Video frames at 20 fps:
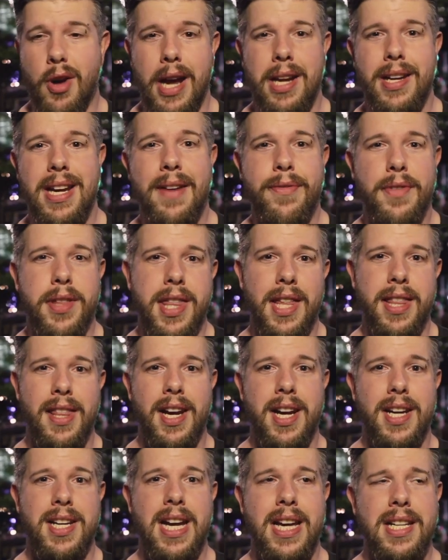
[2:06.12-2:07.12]
great in everything
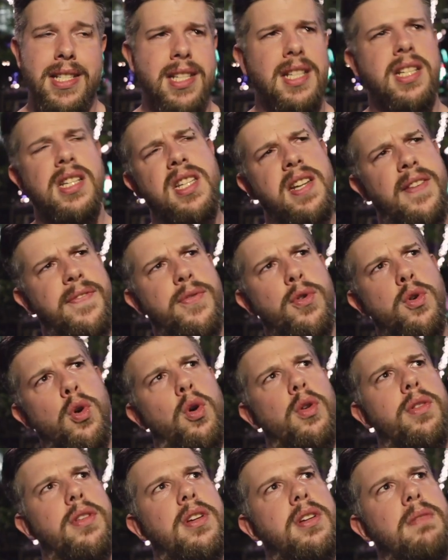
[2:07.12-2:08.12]
that it does, except
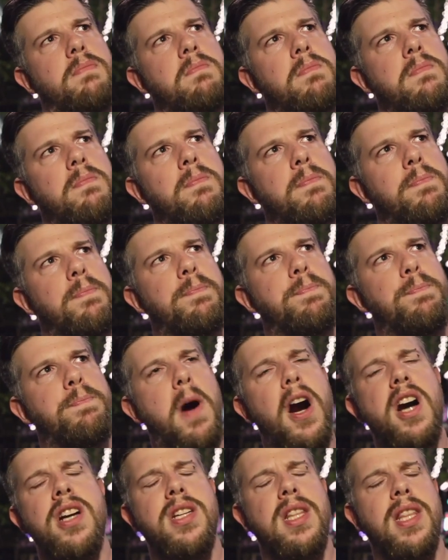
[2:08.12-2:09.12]
for all the
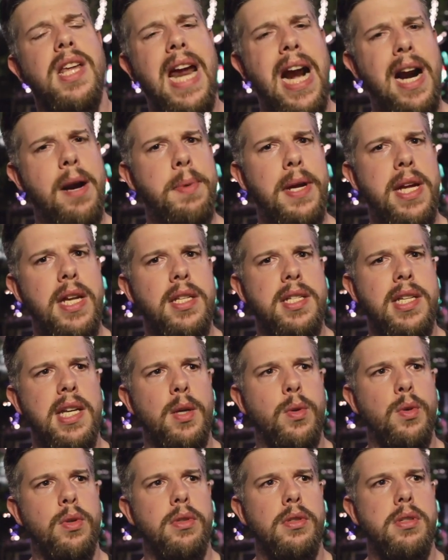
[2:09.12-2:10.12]
Pirates of the Caribbean
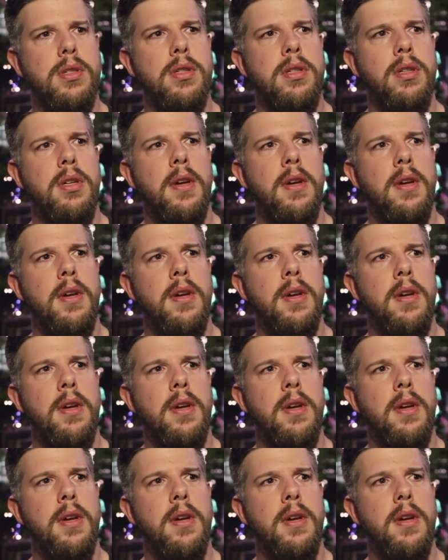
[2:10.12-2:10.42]
sequels.